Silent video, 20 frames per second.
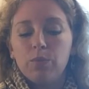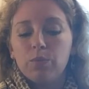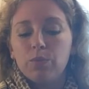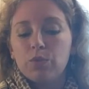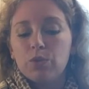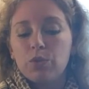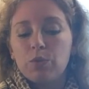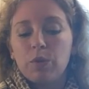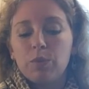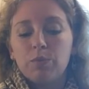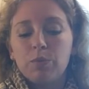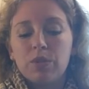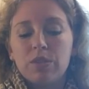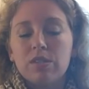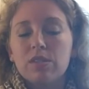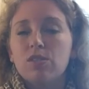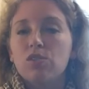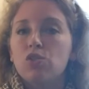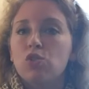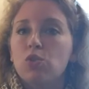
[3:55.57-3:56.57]
to what brings
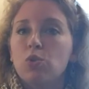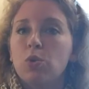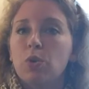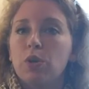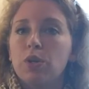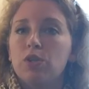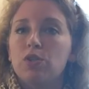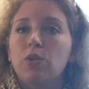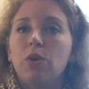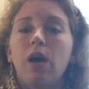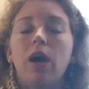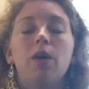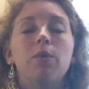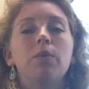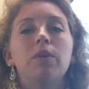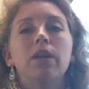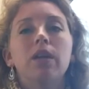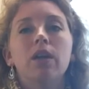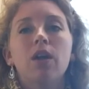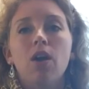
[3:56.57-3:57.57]
us joy, to how
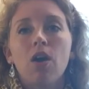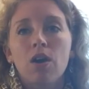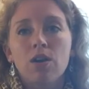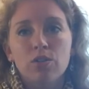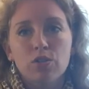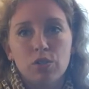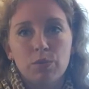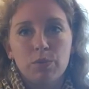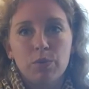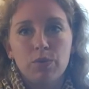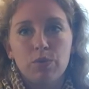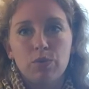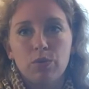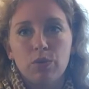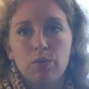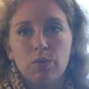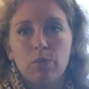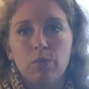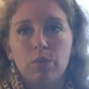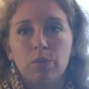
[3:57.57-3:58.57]
we can contribute to
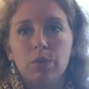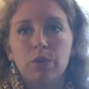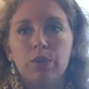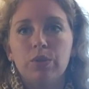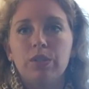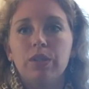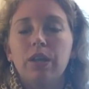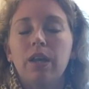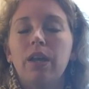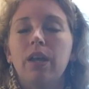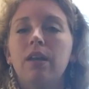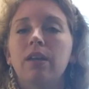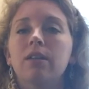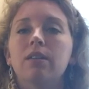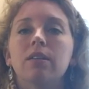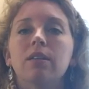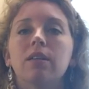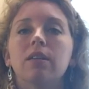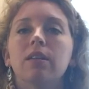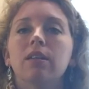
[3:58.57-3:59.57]
the world,
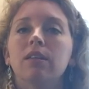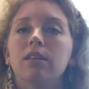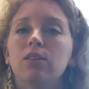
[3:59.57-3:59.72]
and the